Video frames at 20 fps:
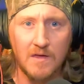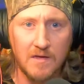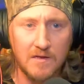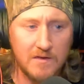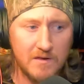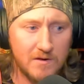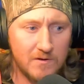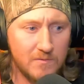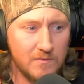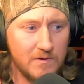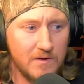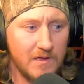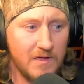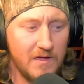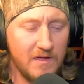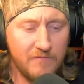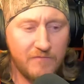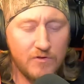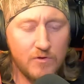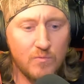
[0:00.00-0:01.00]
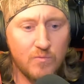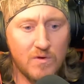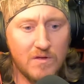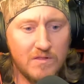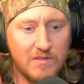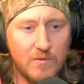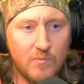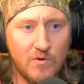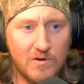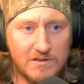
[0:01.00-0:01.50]
You know, if you
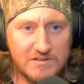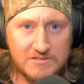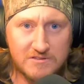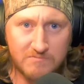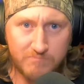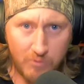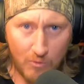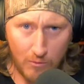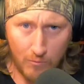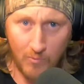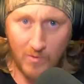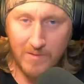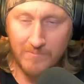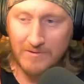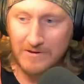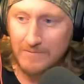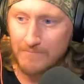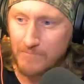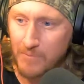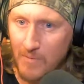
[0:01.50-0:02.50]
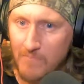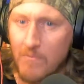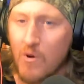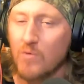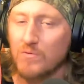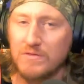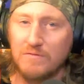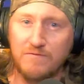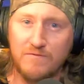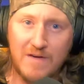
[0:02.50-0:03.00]
really want to support women,
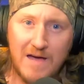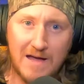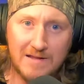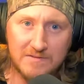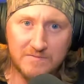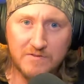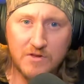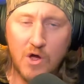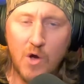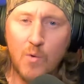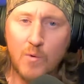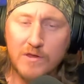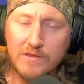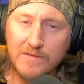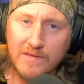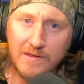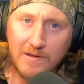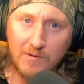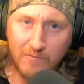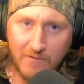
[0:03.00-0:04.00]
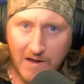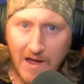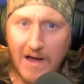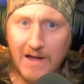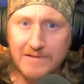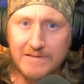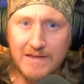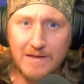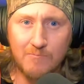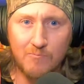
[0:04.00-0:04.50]
promote the fact of going to get a
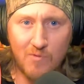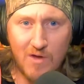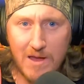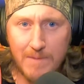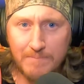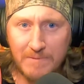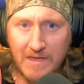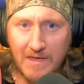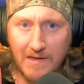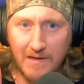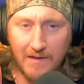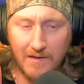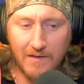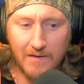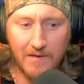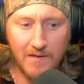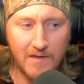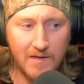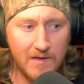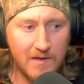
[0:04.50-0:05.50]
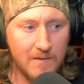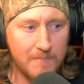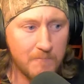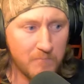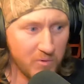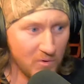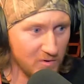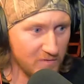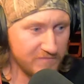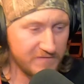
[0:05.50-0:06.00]
goddamn rape kit.
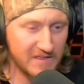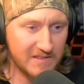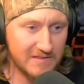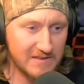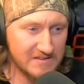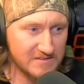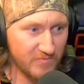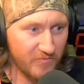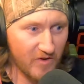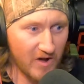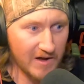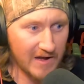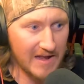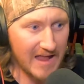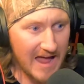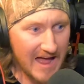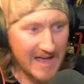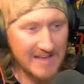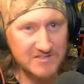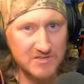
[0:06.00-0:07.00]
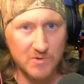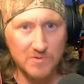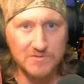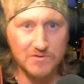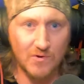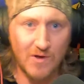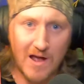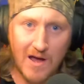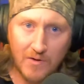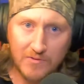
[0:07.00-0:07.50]
Prove that these fucking assholes
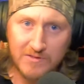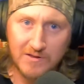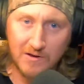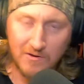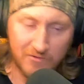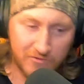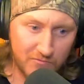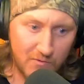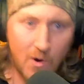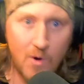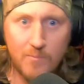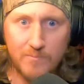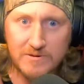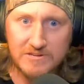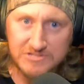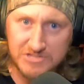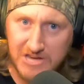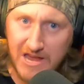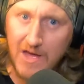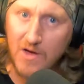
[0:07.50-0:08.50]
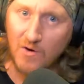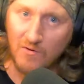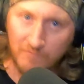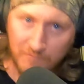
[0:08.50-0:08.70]
are out there. Throw them in jail.